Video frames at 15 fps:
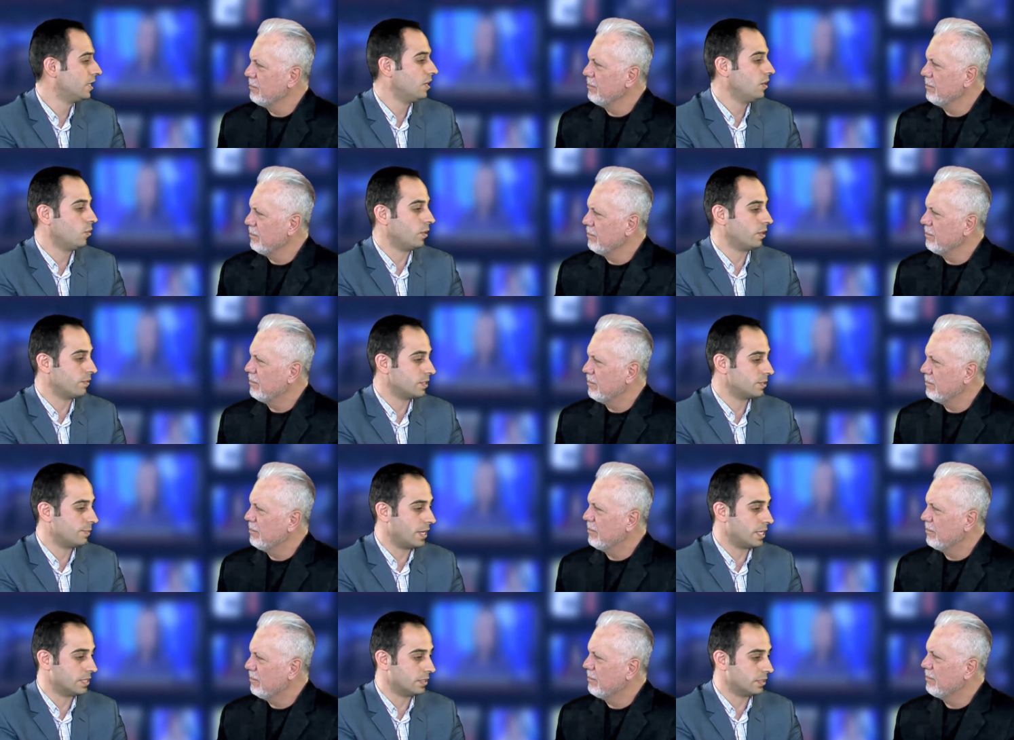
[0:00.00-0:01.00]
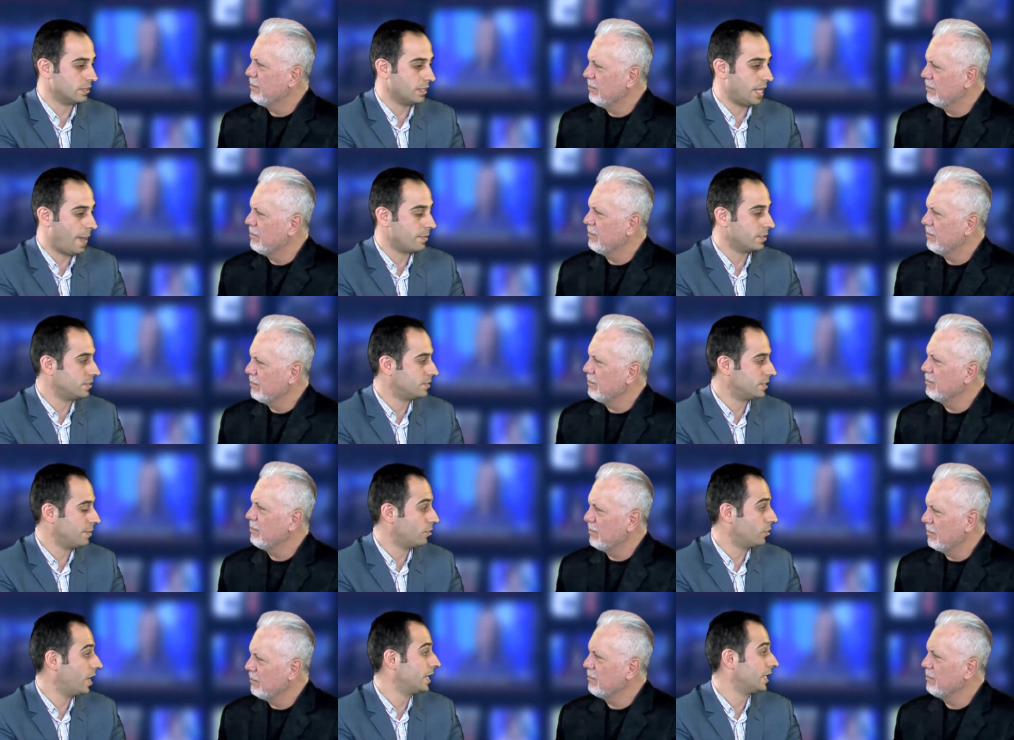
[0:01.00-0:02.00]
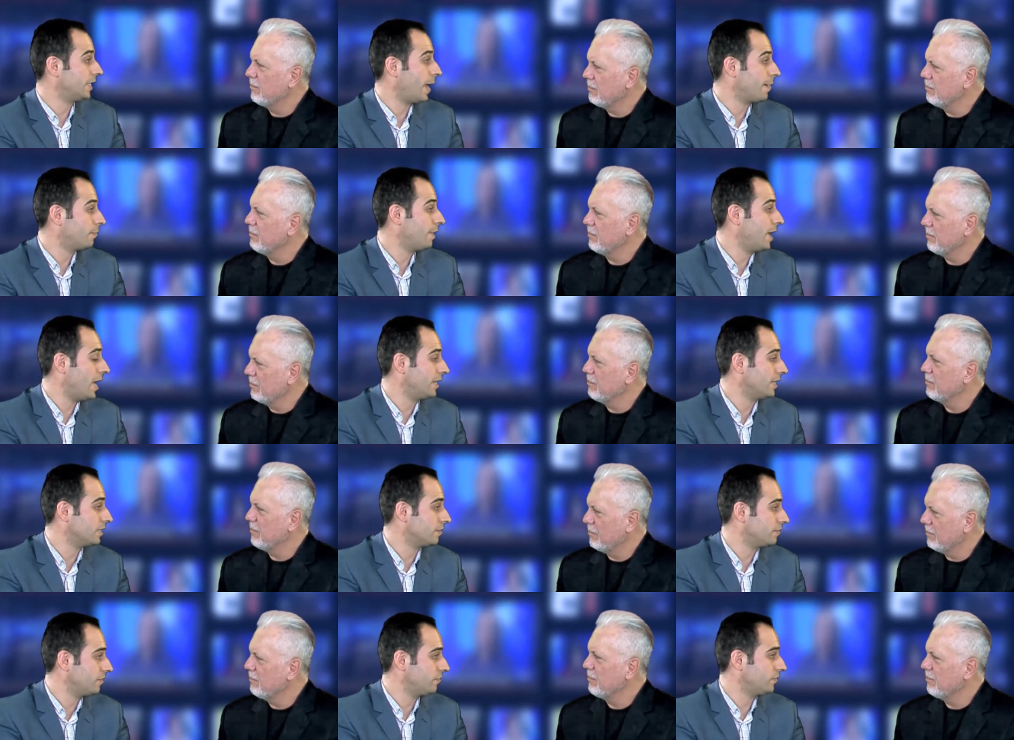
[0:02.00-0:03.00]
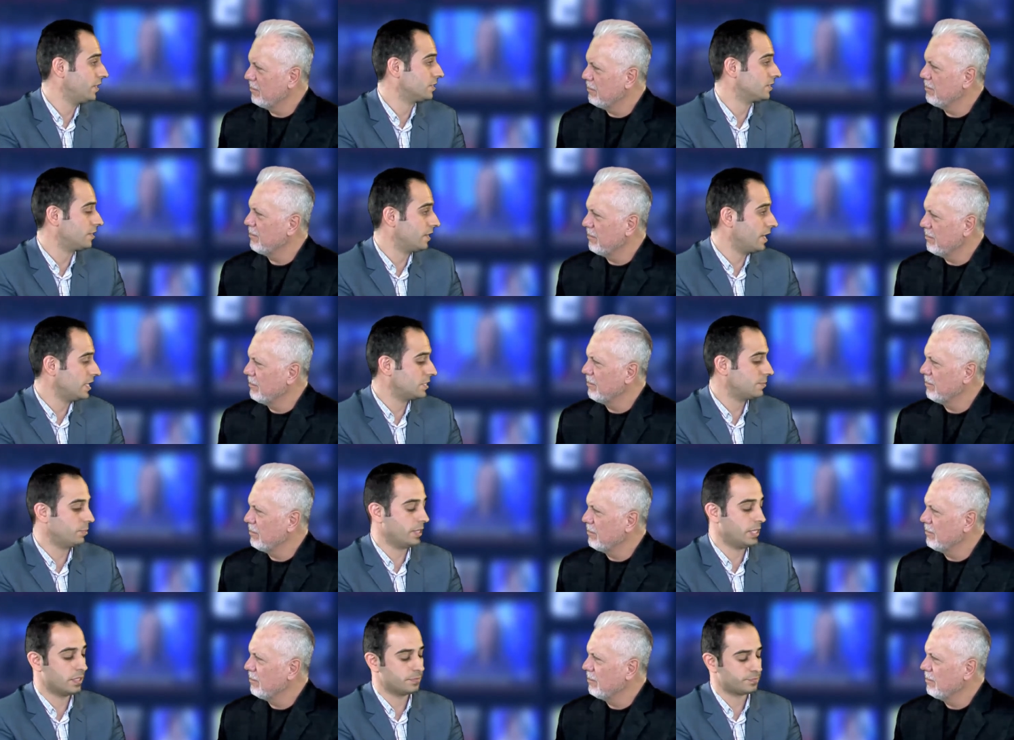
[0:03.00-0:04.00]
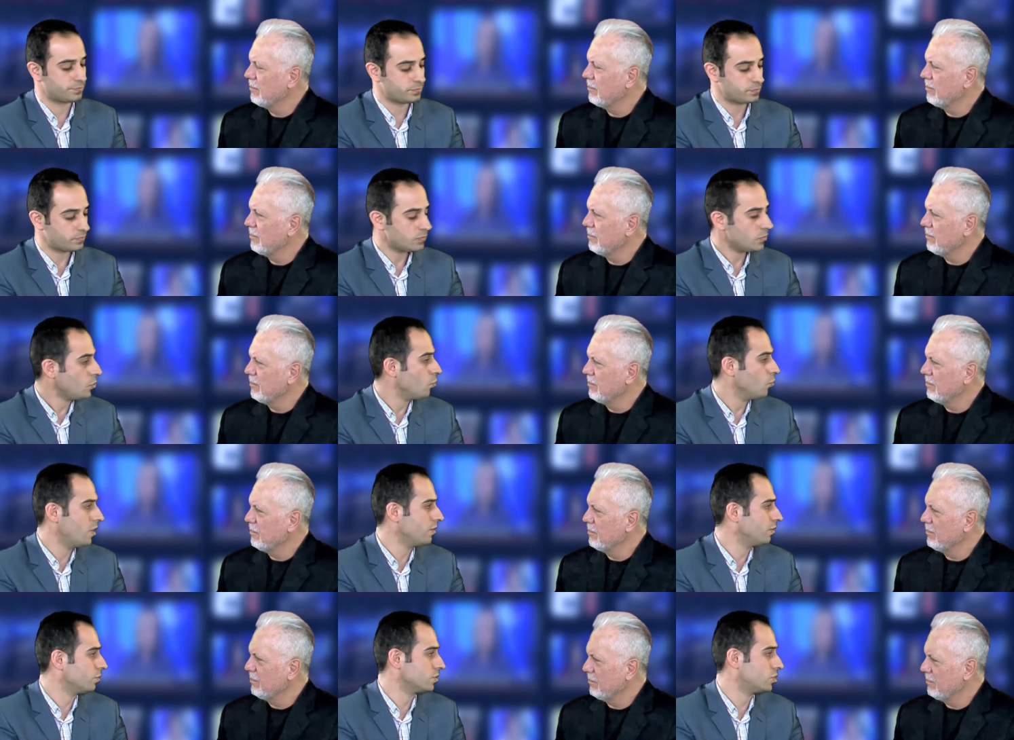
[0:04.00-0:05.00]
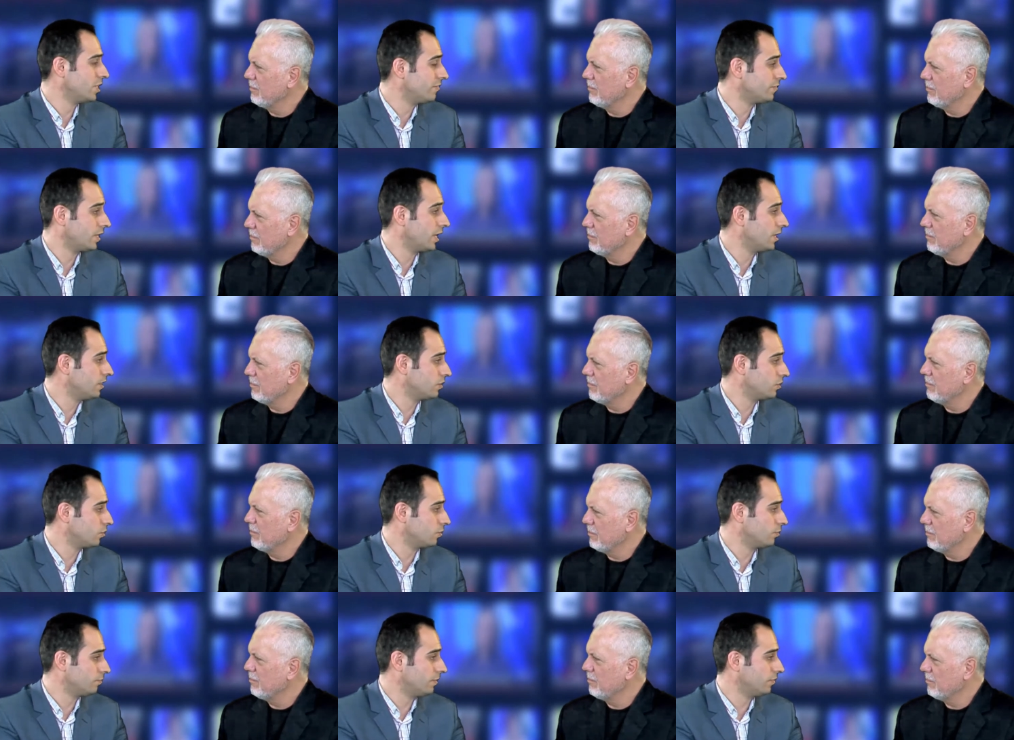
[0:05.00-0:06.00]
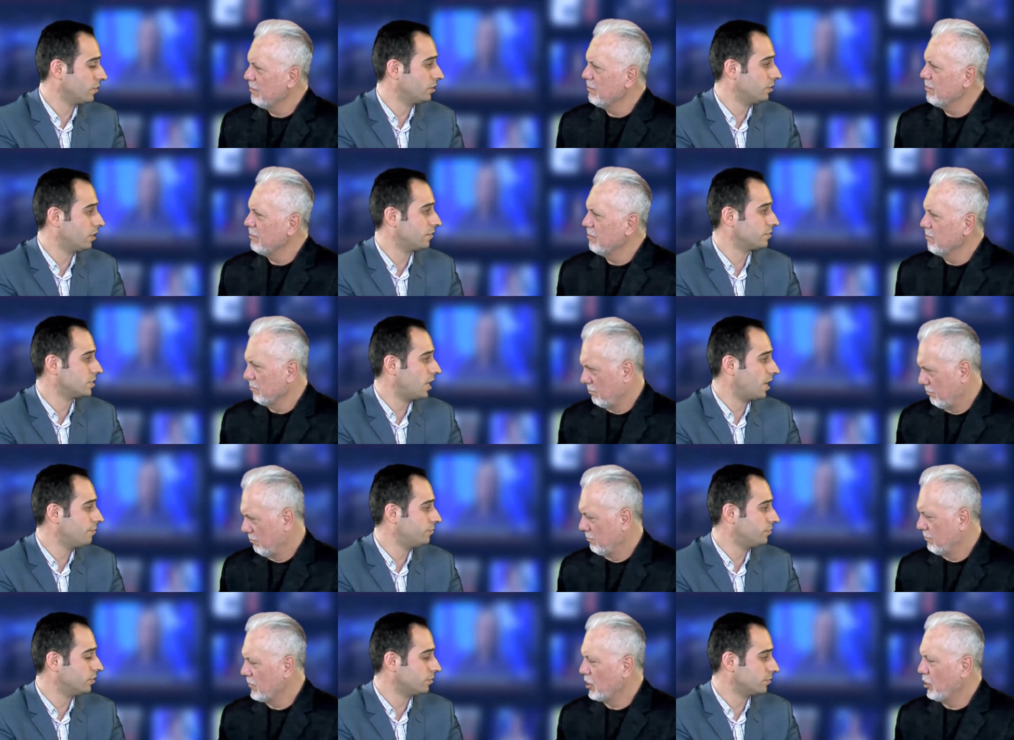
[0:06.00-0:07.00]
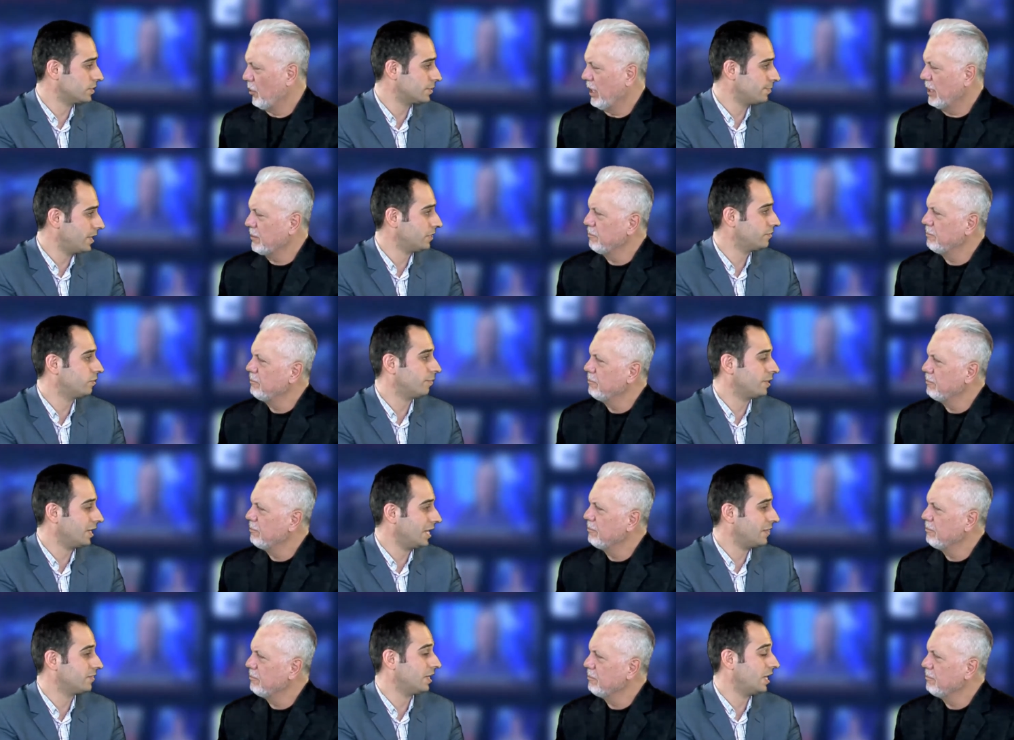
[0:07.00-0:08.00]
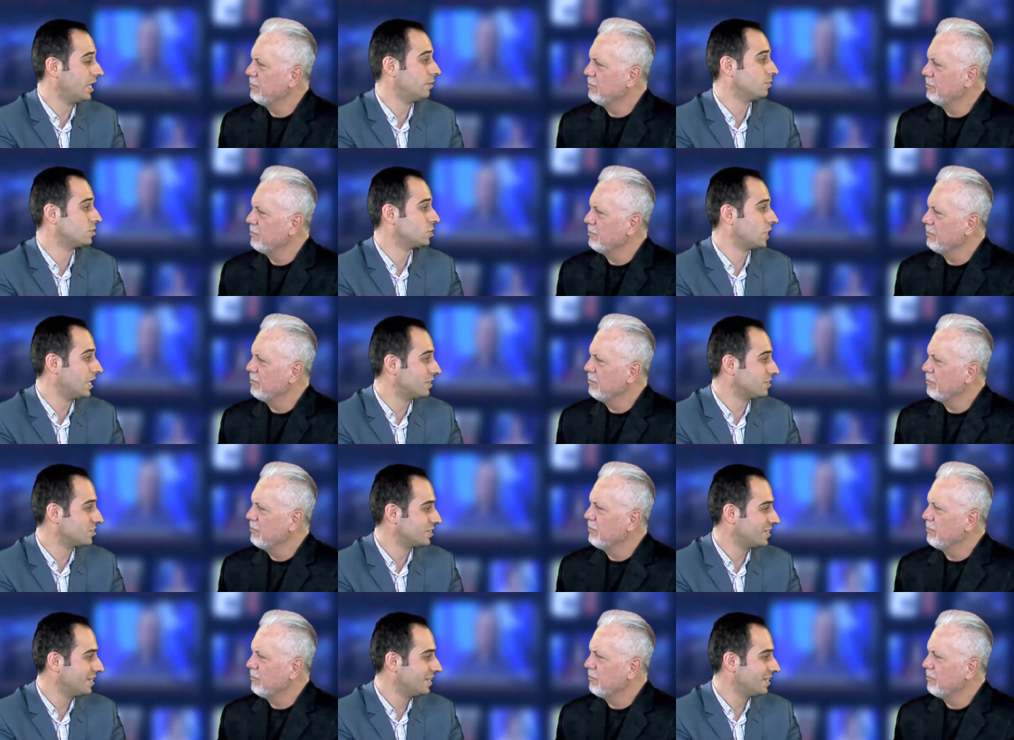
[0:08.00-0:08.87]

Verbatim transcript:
Speaker 1: whether it's been the Labor Democratic Labor Party in the 50s and their split, whether it was Jeff Kennett, who I've got a lot of time for and Correct. respect for, but even he was challenged